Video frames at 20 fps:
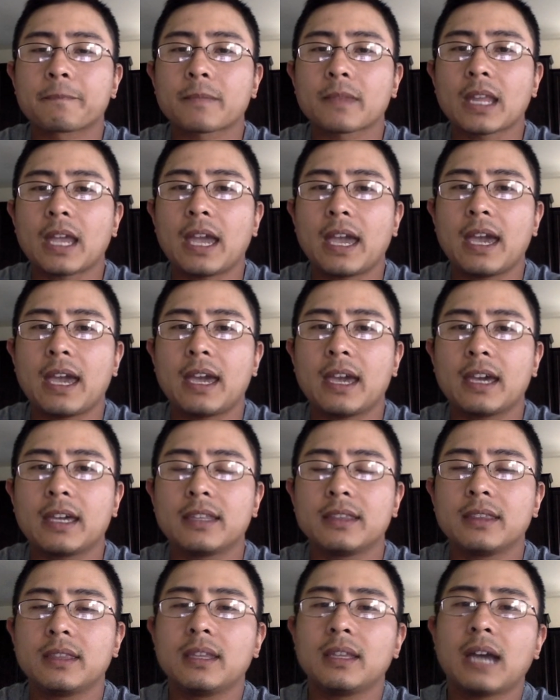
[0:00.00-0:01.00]

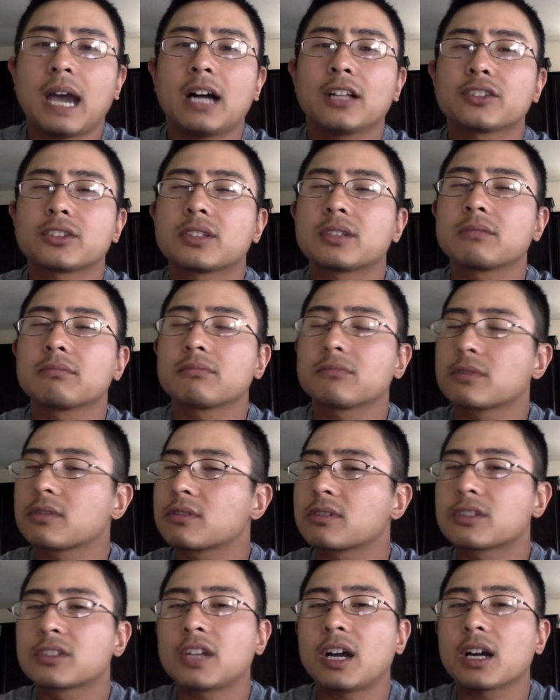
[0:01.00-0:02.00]
and I'll
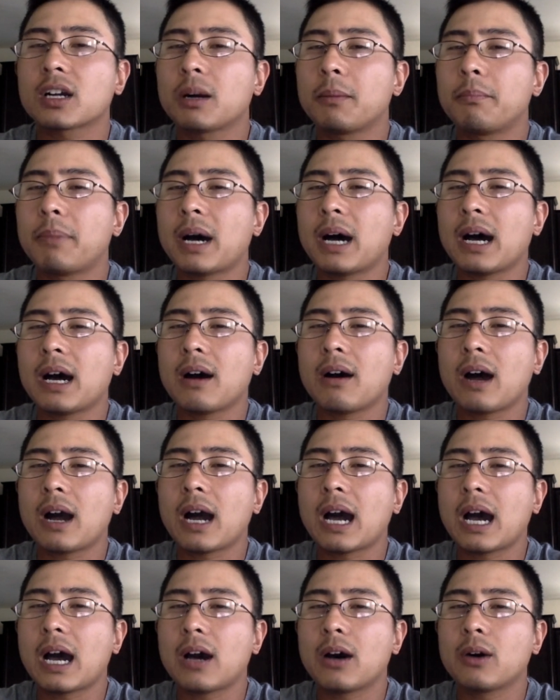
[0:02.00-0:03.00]
talk about
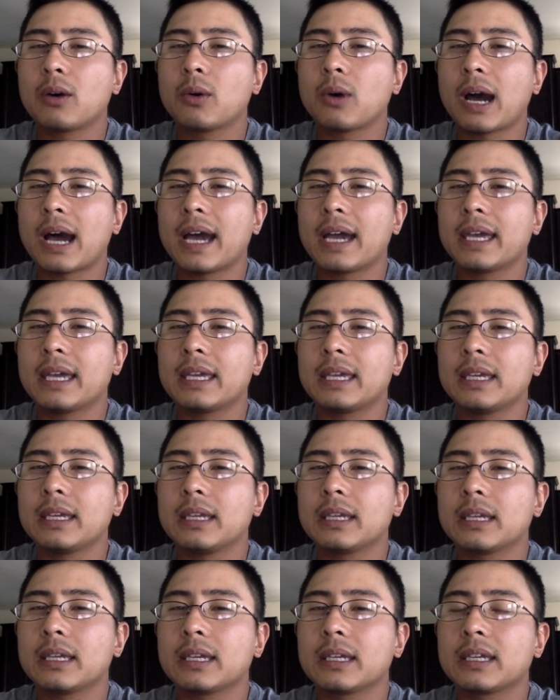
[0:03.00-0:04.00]
how
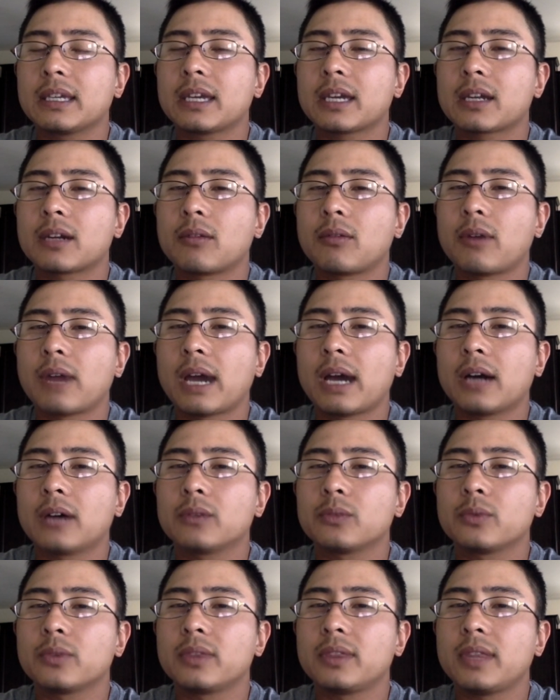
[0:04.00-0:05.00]
I get around
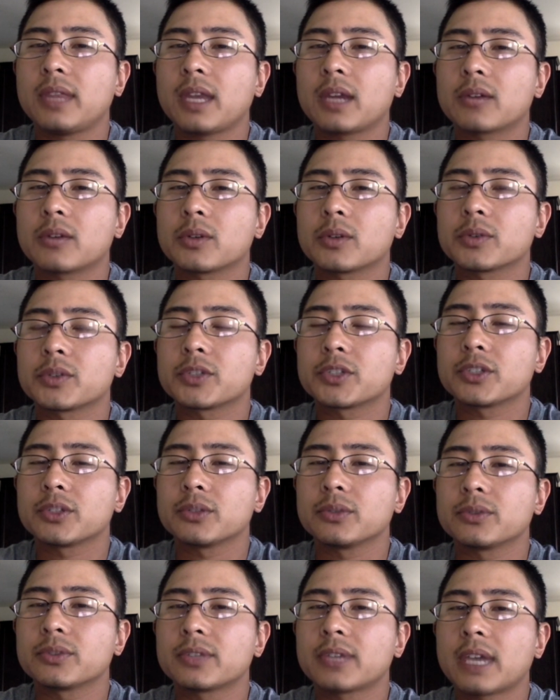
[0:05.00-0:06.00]
with narrow
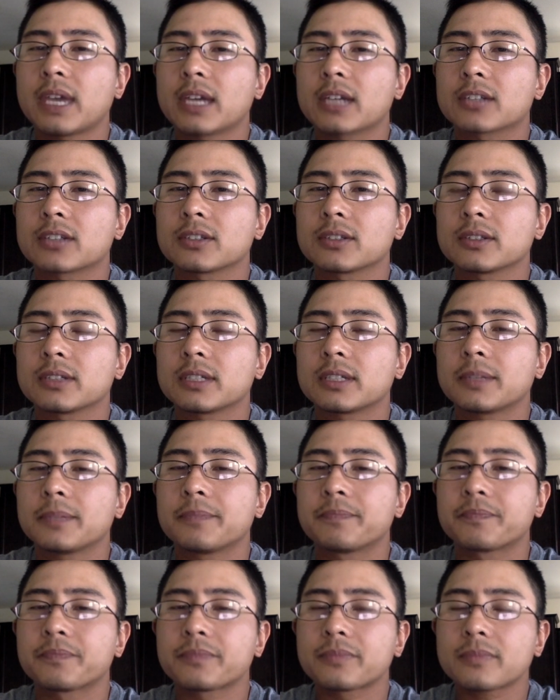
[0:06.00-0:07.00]
shoes actually.
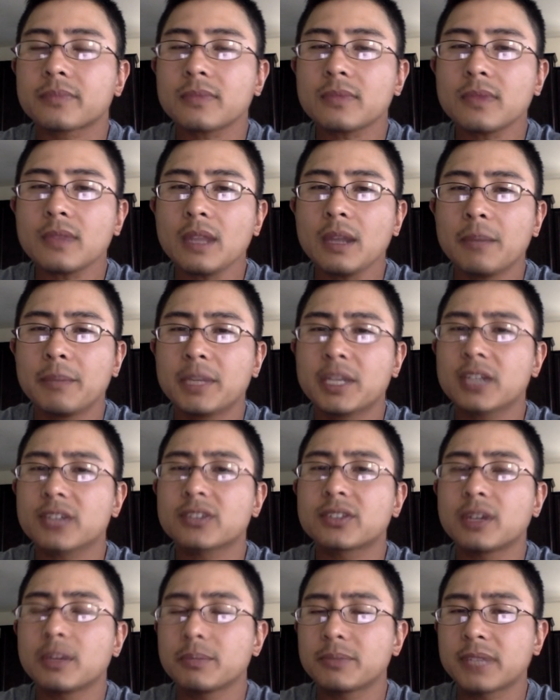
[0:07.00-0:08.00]
Because
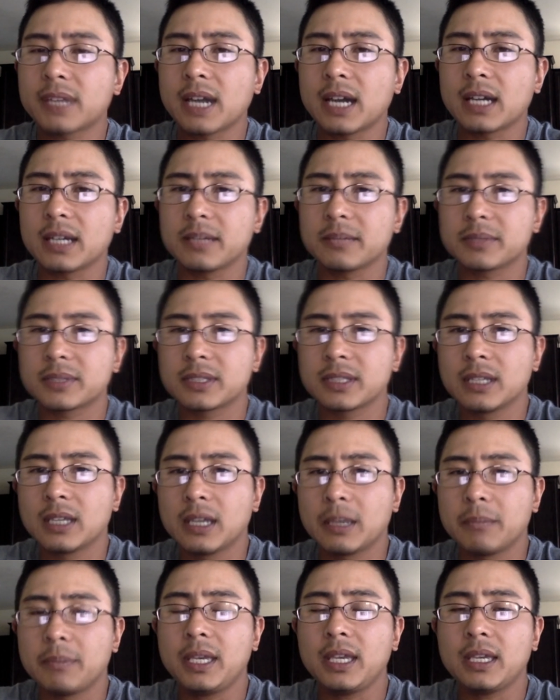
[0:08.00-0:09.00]
sometimes
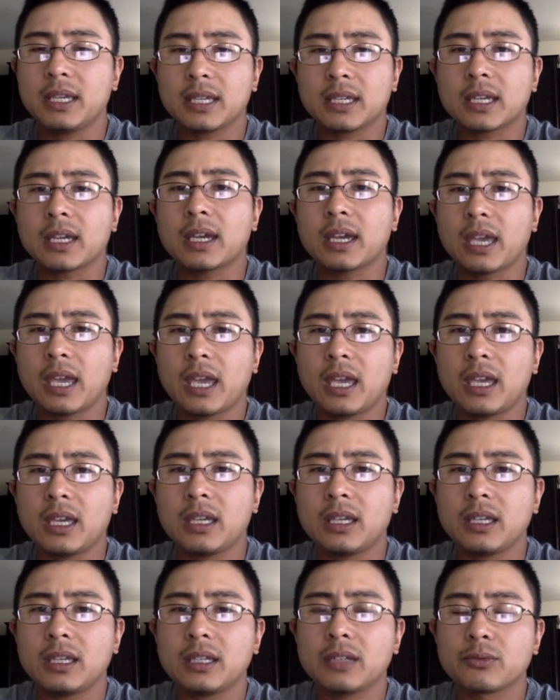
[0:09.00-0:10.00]
being
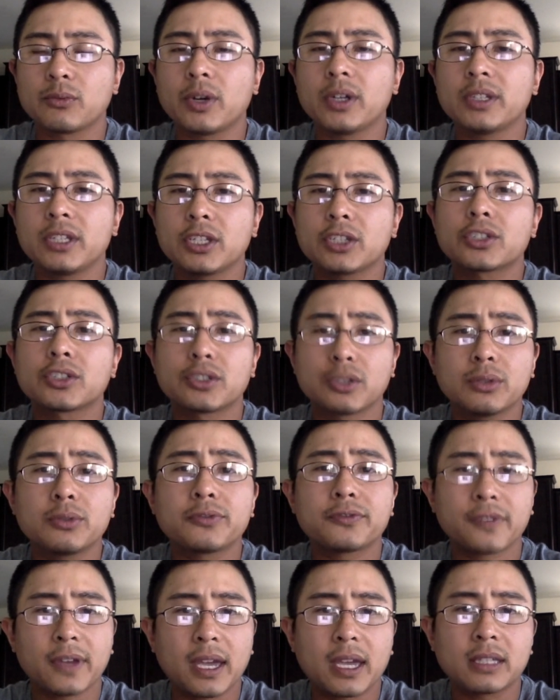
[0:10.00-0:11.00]
a running shoe
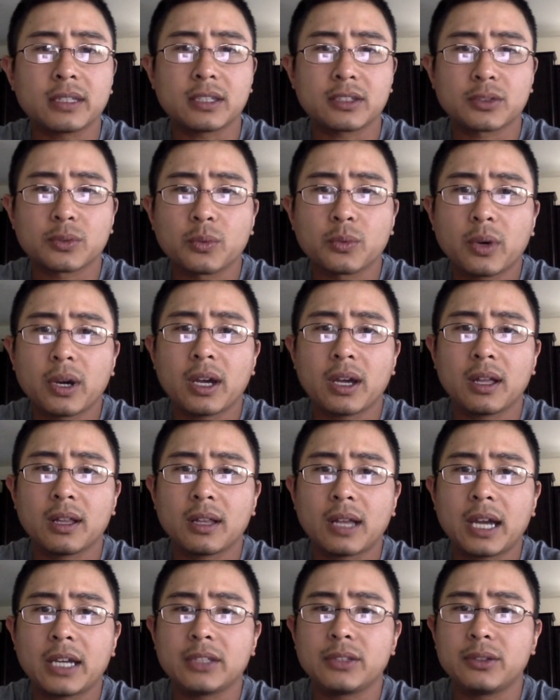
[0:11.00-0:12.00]
fan as well,
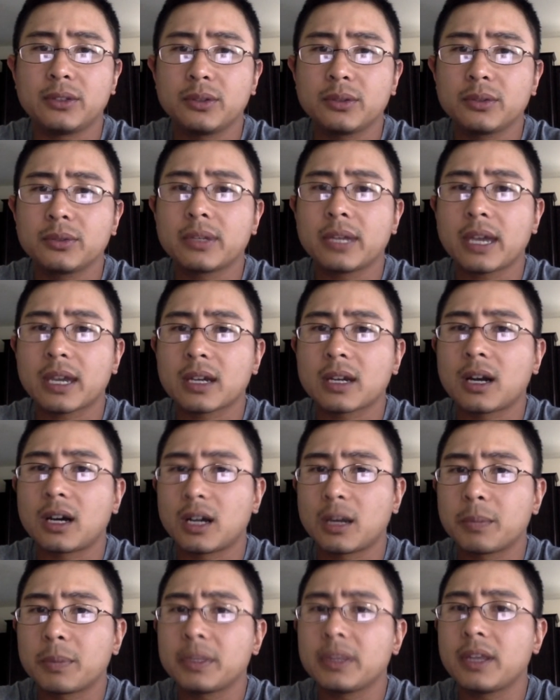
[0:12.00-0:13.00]
I do get caught
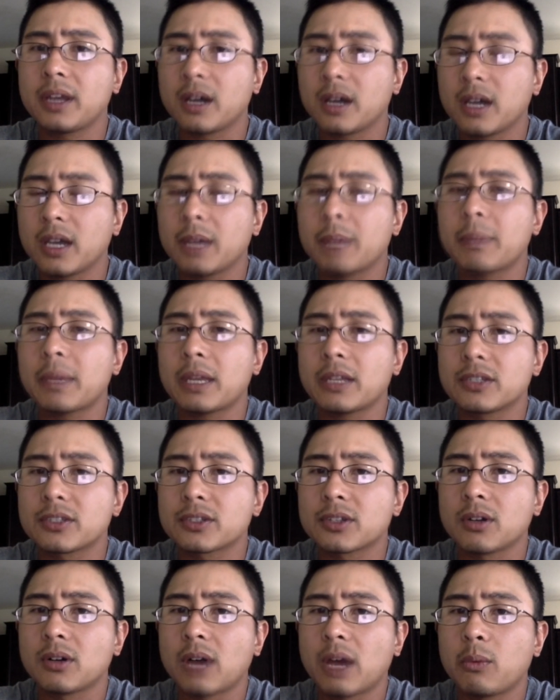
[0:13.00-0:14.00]
up in the hype, and
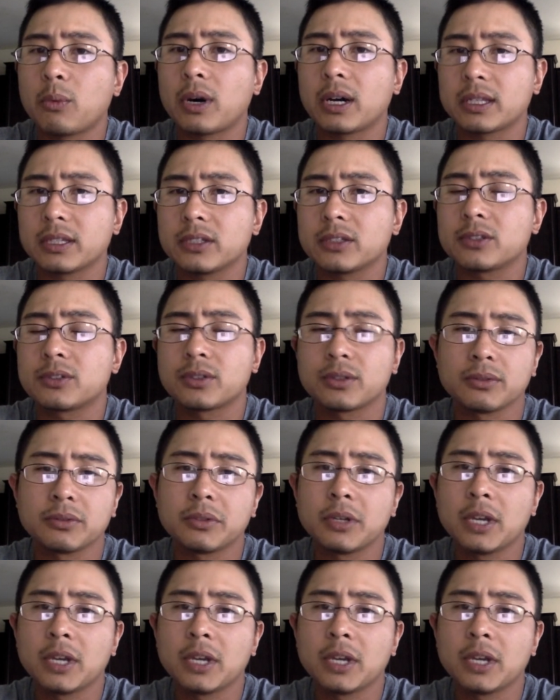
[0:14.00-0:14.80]
so I wanted to